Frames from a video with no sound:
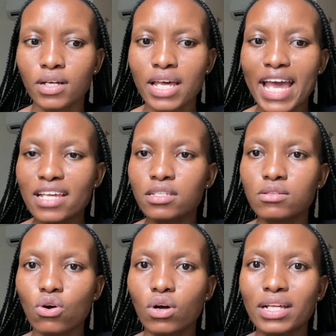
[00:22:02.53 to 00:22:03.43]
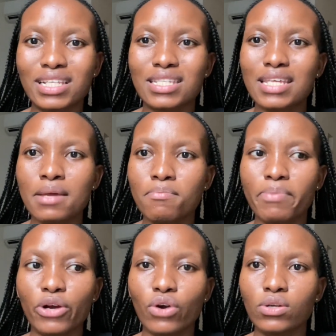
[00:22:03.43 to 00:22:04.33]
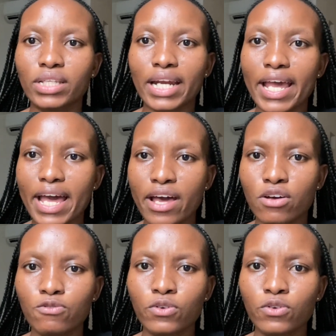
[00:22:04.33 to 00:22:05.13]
has the same background that I have,